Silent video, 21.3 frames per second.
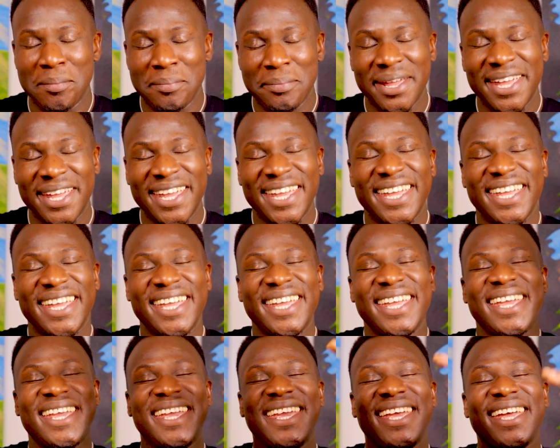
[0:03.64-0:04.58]

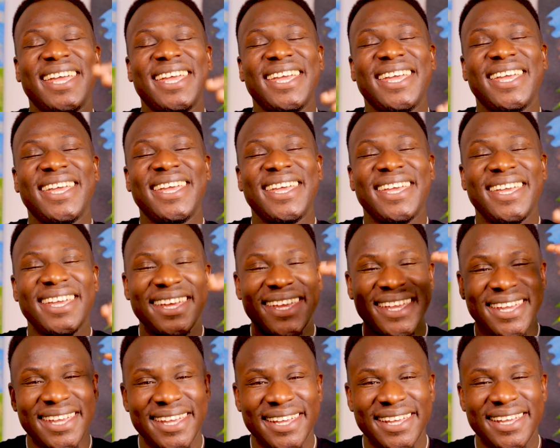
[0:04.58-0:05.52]

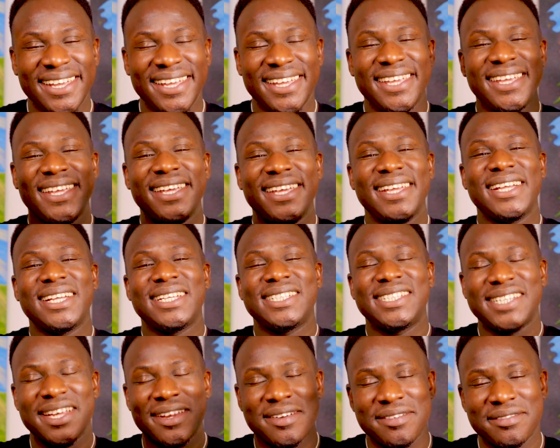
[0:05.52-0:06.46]

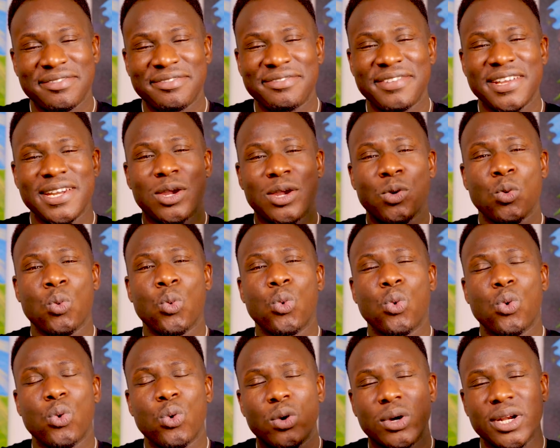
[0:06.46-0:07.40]
Peace. Infinite
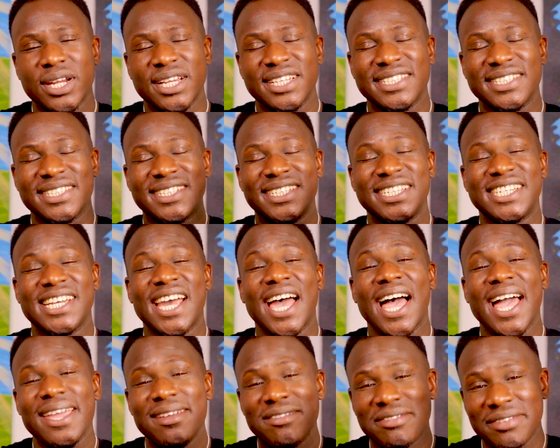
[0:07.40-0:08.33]
waters
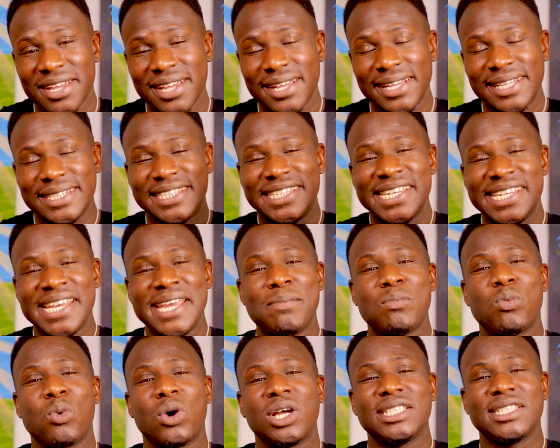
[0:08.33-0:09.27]
diving deep
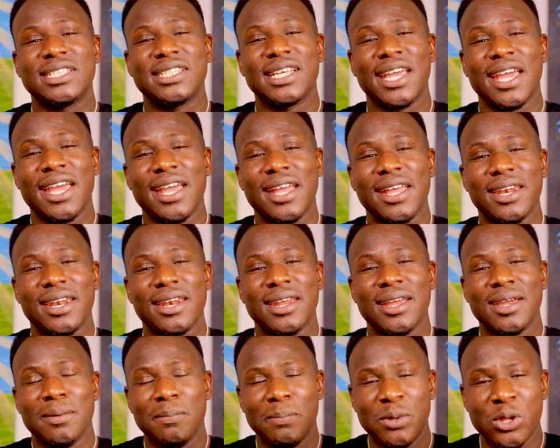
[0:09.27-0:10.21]
once again.
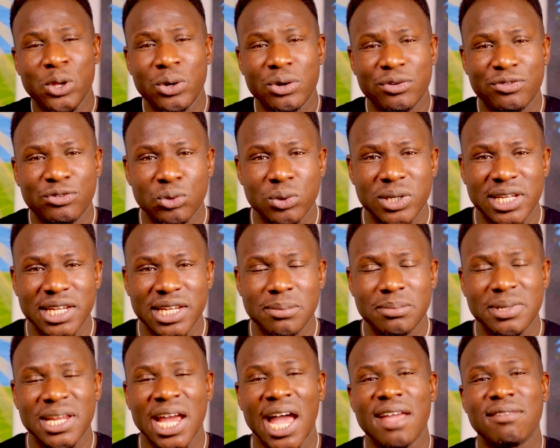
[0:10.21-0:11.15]
Beautiful
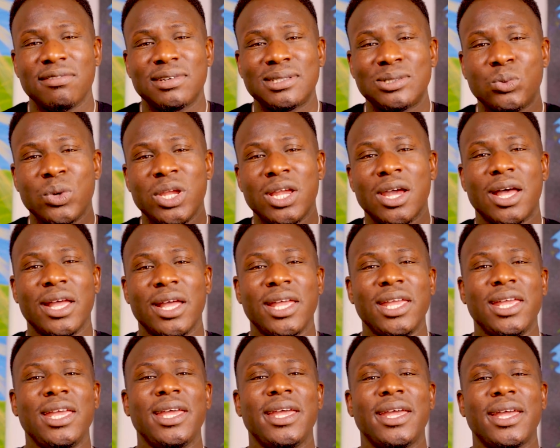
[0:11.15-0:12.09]
deep divers, we are
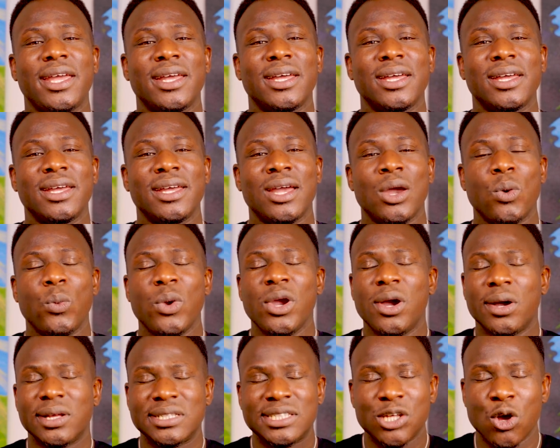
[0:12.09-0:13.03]
here. We
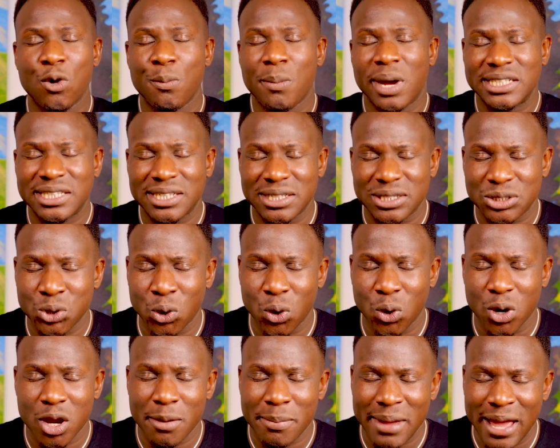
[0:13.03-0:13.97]
got so much to
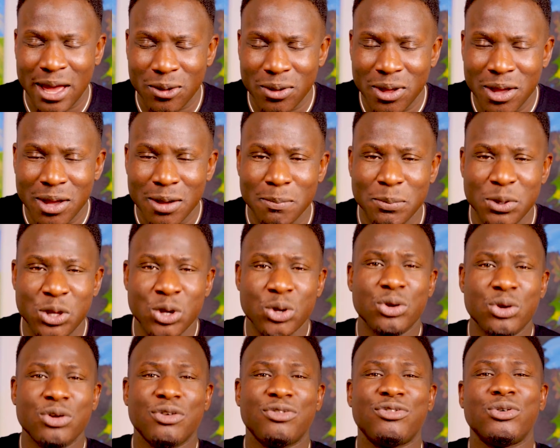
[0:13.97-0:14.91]
talk about.
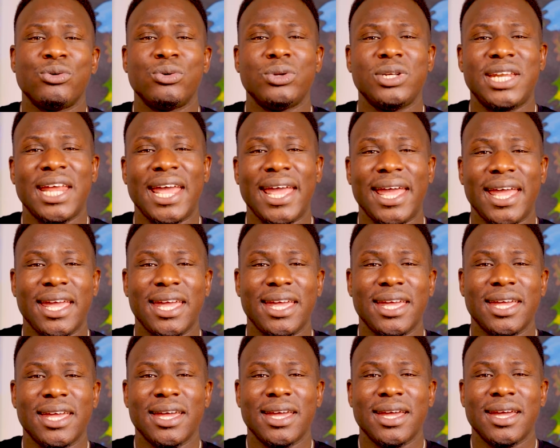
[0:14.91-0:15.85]
Beautiful
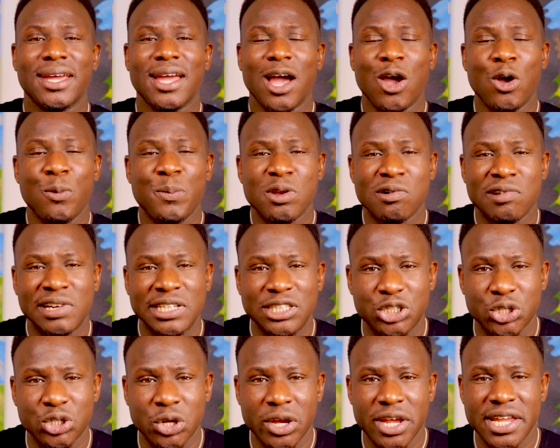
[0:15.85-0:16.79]
day. I hope you're
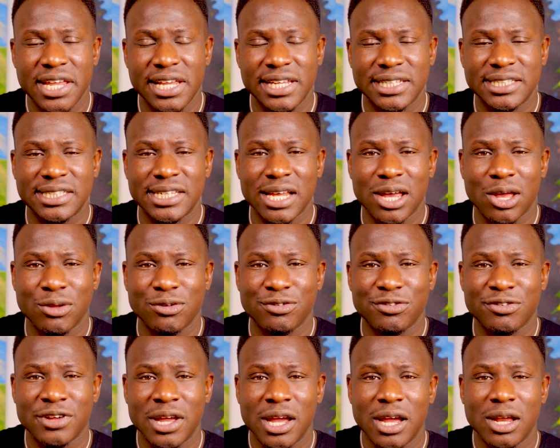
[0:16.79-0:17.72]
enjoying
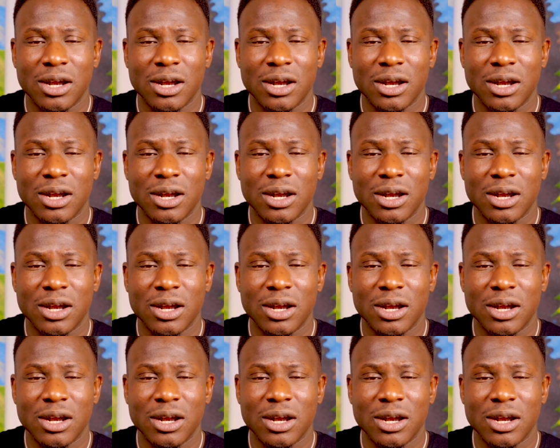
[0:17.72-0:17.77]
yourself.